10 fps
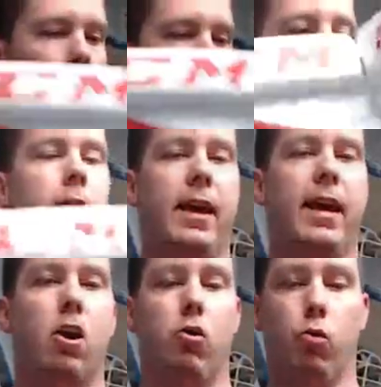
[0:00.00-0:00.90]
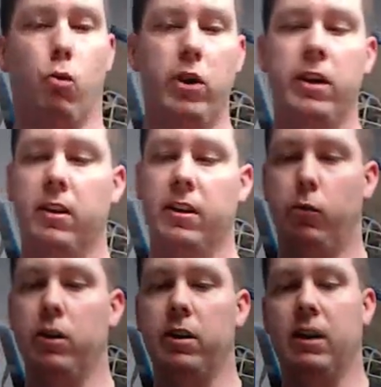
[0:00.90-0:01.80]
They are really,
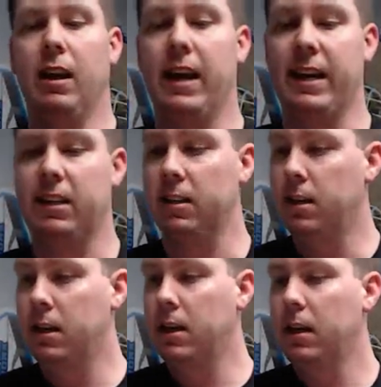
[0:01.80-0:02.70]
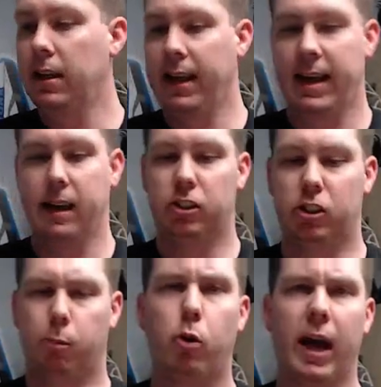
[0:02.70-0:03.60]
really light, like
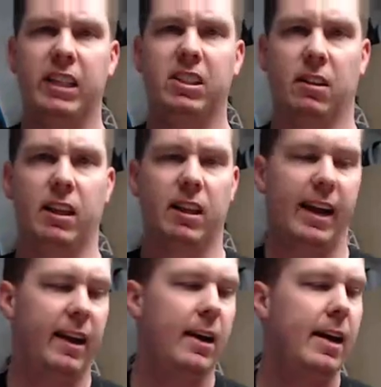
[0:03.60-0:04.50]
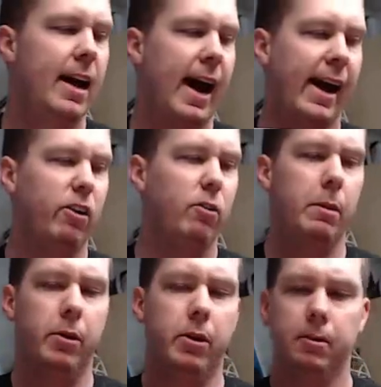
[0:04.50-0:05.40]
surprisingly light. I
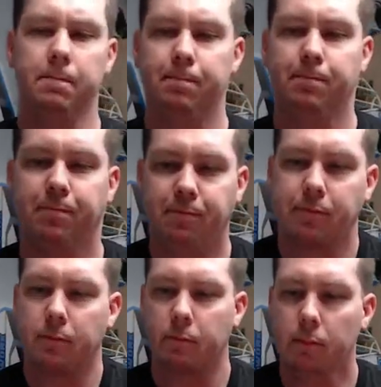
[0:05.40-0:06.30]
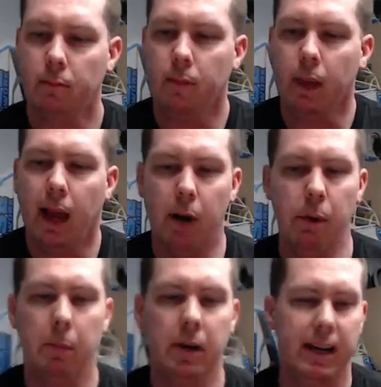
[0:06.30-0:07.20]
remember, I
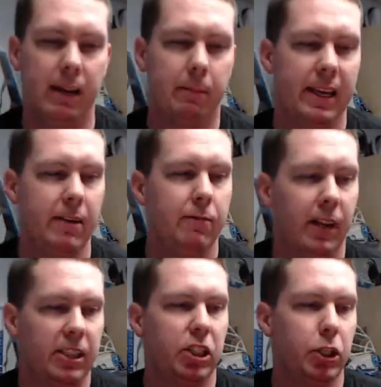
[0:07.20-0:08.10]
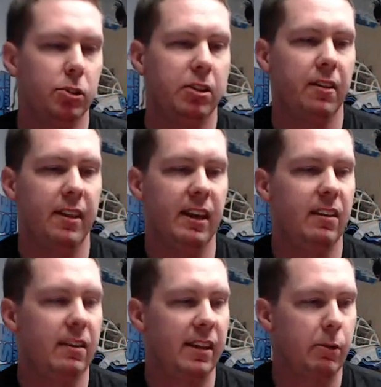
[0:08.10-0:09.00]
remember getting my Eflex 2s and thinking that
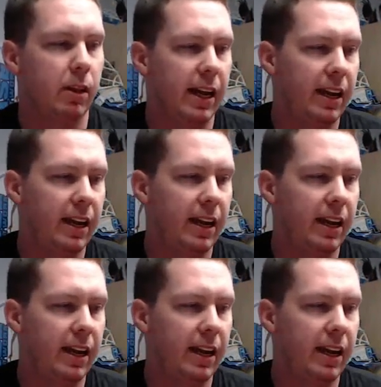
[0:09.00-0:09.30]
they were light,